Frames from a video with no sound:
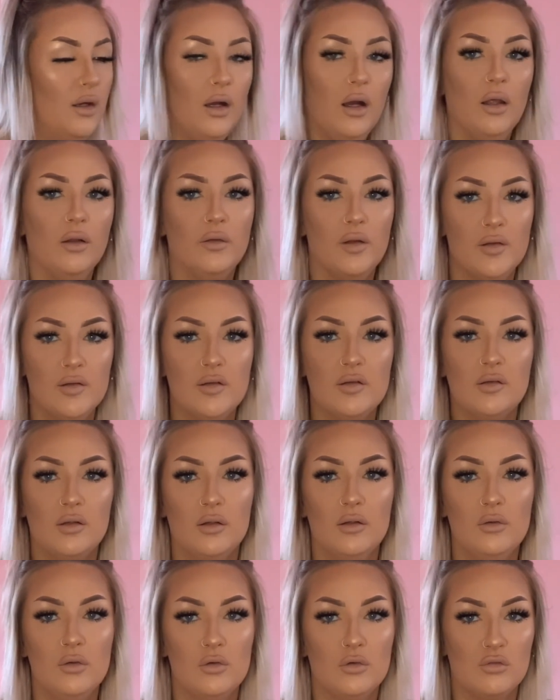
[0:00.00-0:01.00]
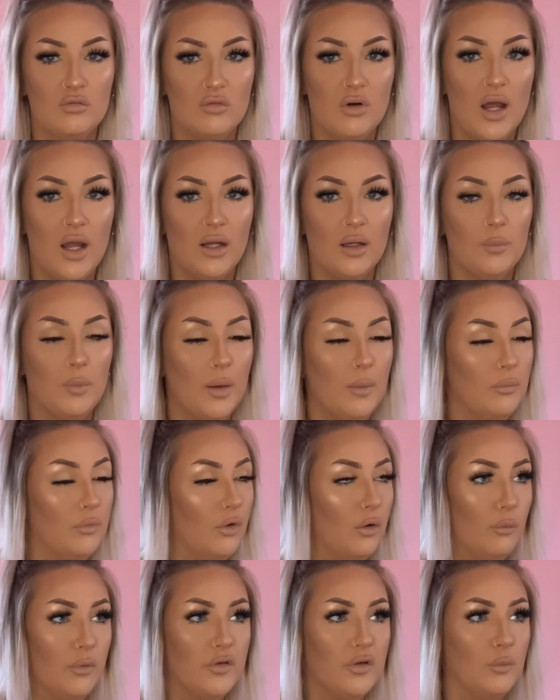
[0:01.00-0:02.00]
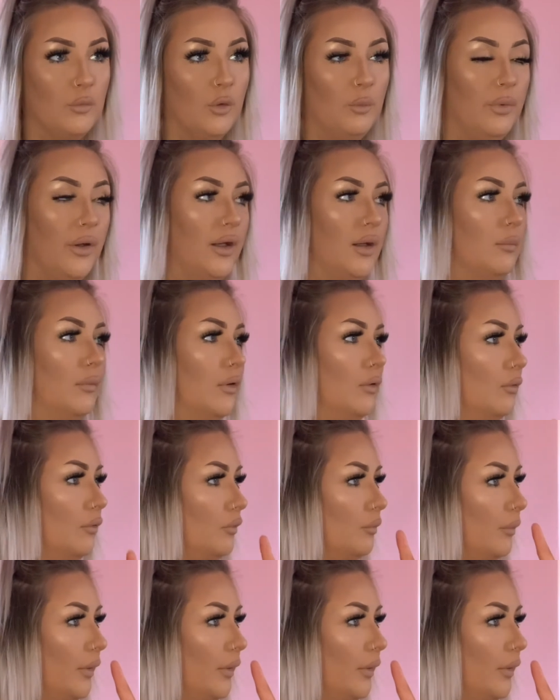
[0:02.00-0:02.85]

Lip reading: and this is going to look rank, but I promise I'm not picking my nose,